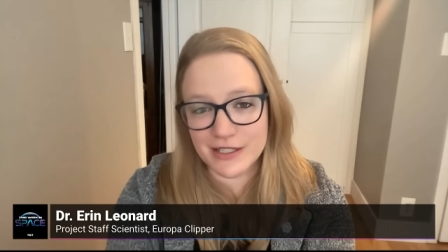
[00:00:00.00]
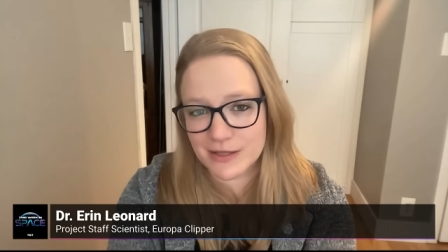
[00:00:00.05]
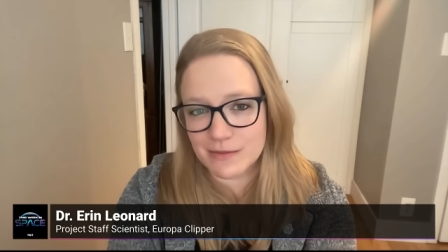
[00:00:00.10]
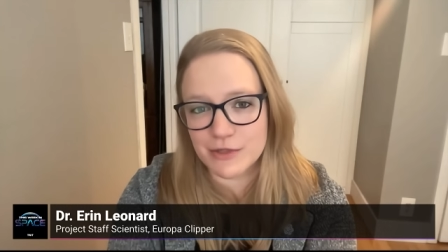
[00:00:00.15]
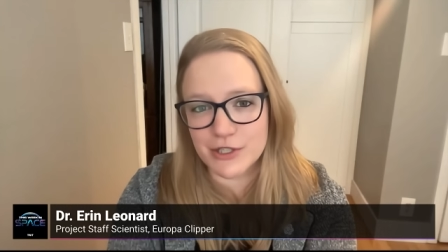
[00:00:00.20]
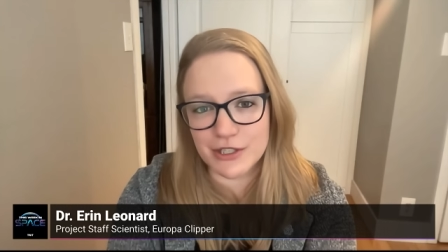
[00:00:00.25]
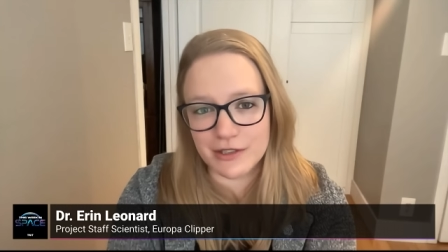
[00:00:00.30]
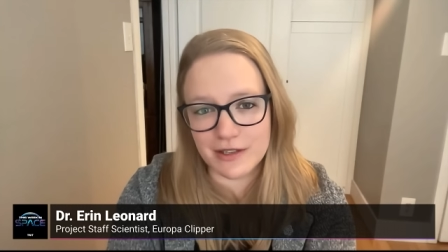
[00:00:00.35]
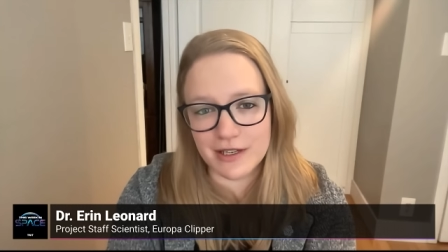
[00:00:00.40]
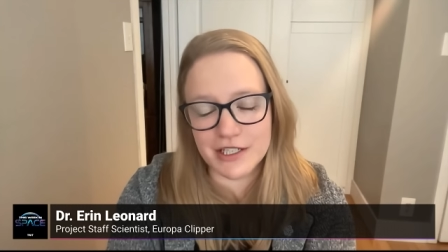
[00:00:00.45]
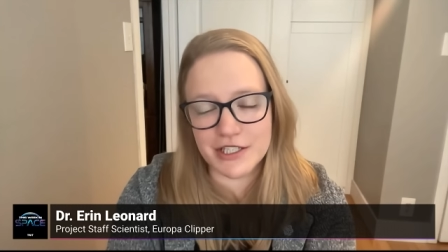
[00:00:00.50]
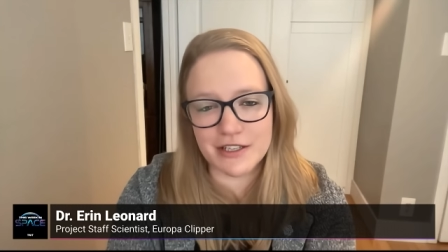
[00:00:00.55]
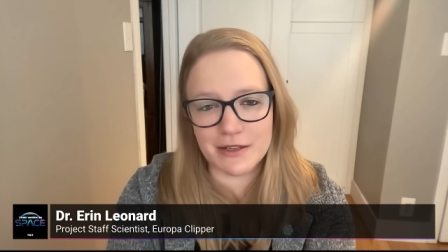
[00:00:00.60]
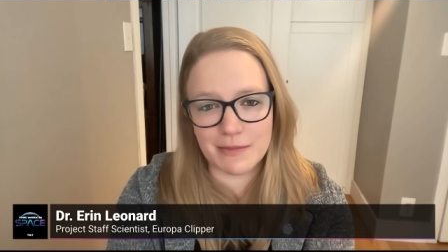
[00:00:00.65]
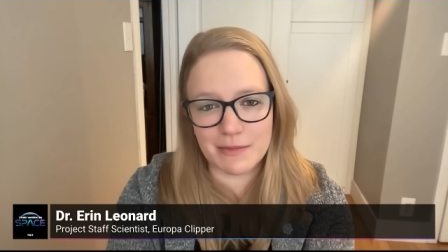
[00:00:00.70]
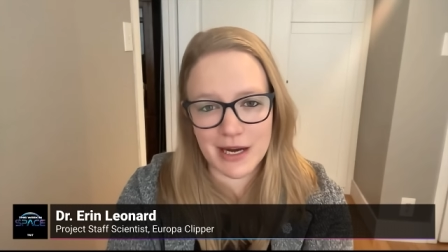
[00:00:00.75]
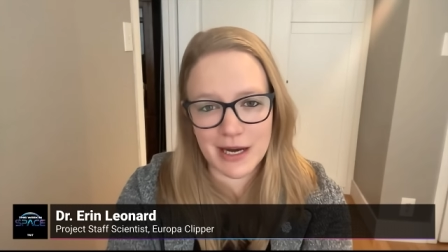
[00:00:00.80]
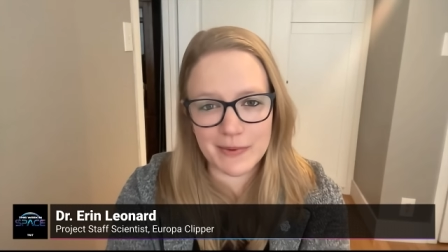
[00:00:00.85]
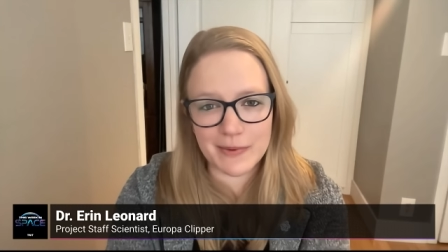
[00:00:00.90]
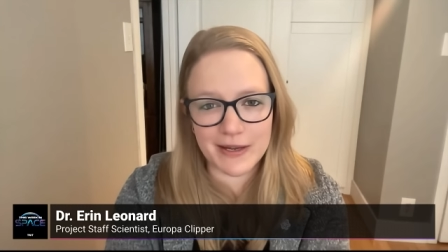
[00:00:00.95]
some geologic
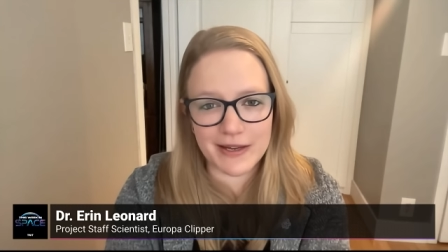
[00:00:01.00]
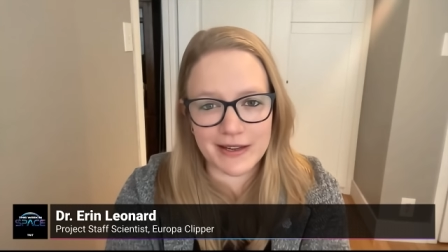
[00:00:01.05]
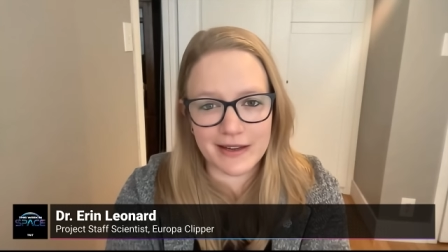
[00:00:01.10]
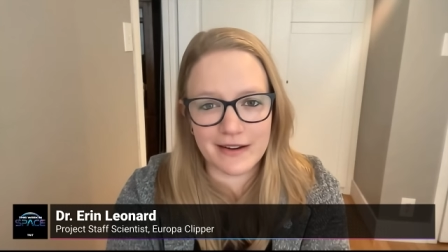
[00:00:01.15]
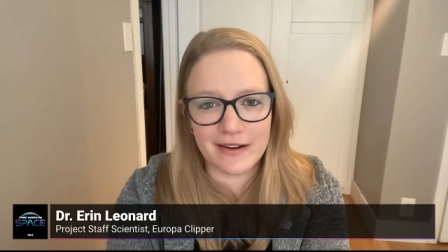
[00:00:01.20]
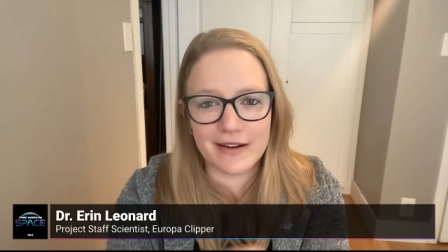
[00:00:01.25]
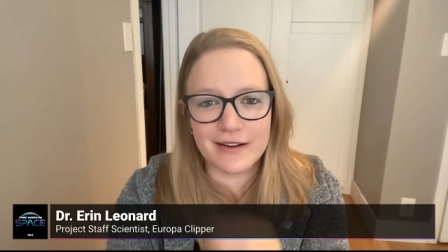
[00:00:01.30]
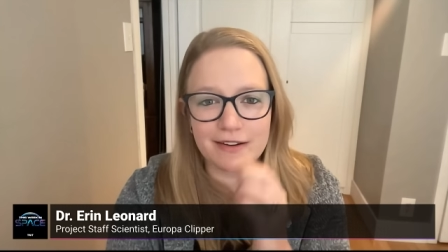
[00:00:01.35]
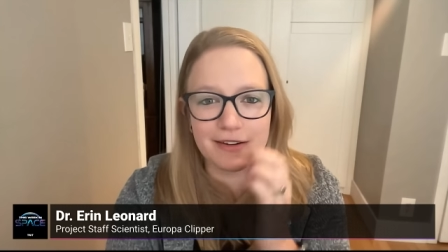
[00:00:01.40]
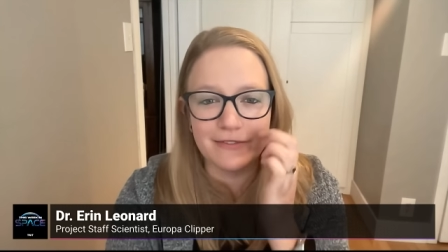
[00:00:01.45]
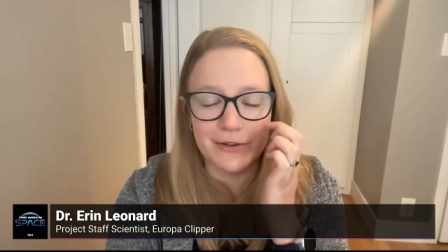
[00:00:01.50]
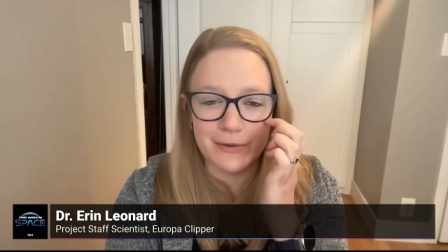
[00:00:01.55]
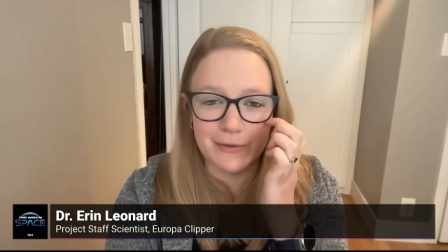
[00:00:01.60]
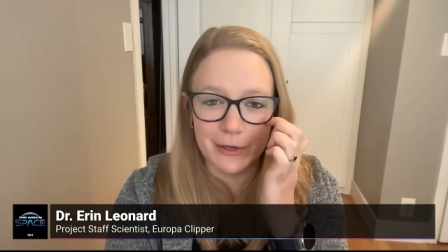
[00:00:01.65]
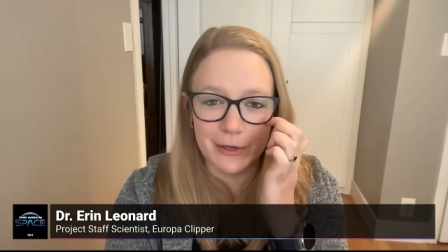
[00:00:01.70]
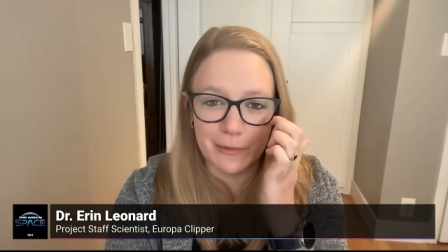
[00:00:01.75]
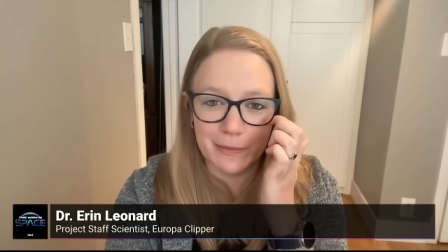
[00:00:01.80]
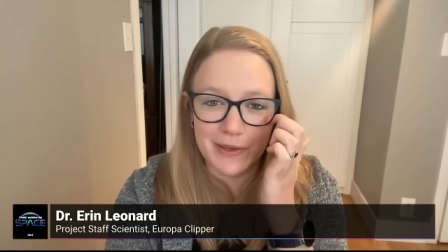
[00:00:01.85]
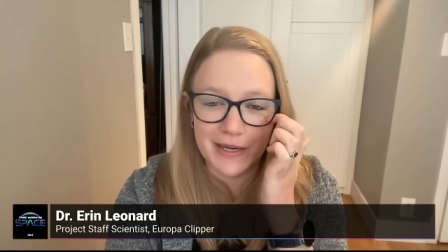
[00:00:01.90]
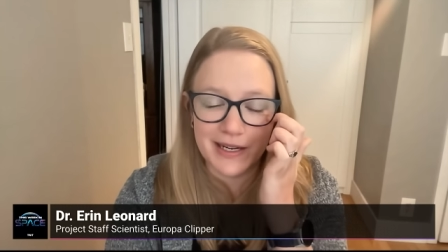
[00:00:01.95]
mapping of
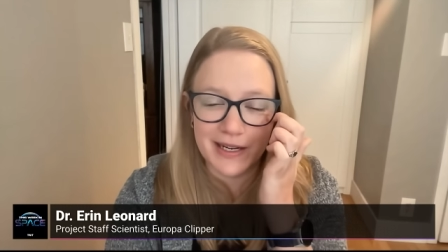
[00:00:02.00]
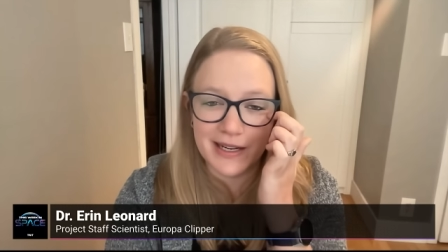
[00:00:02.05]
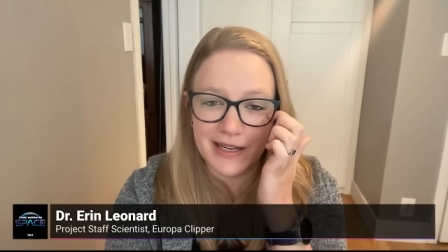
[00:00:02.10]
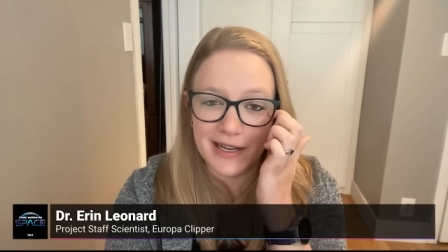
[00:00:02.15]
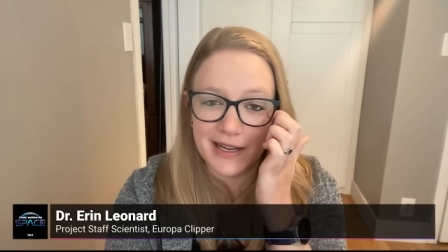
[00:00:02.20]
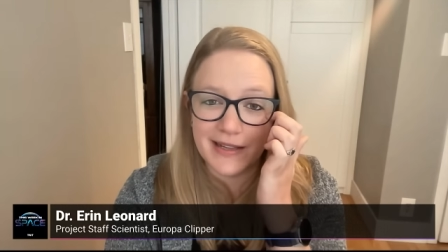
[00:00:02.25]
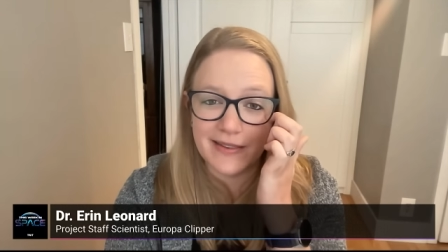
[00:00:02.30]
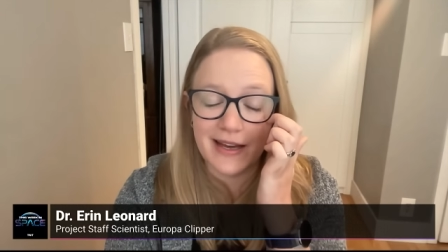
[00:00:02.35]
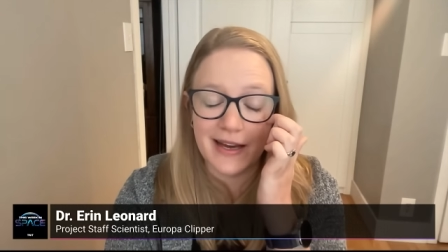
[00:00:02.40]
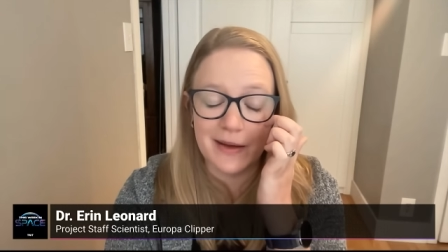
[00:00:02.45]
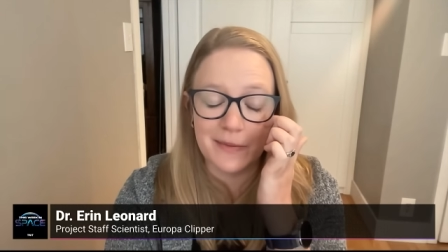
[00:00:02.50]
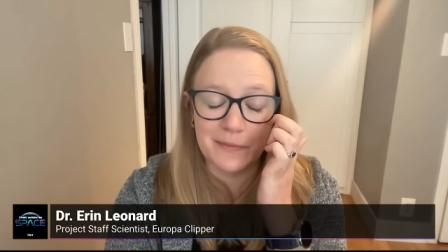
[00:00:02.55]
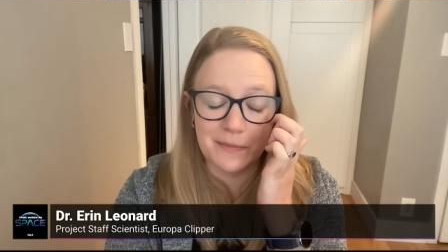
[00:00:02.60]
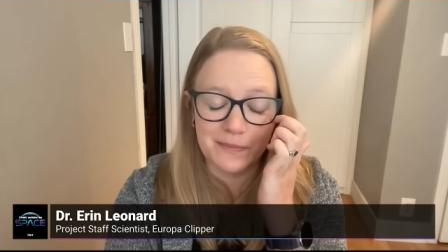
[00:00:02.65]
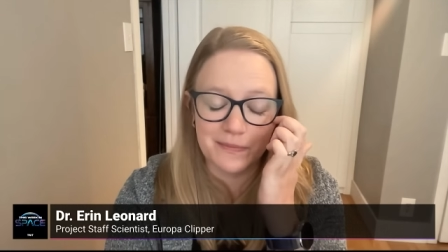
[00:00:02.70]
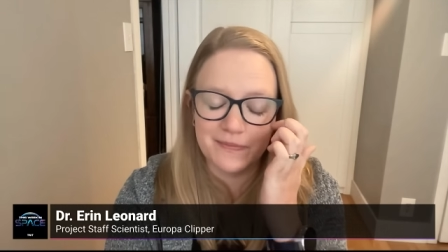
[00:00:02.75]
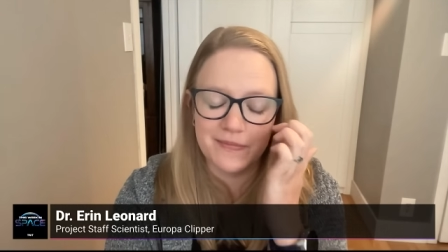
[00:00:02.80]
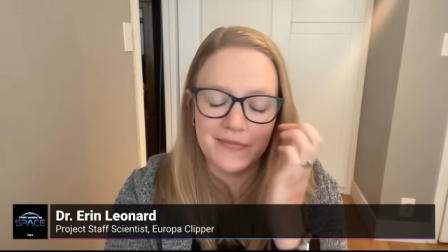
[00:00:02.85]
Europa, and that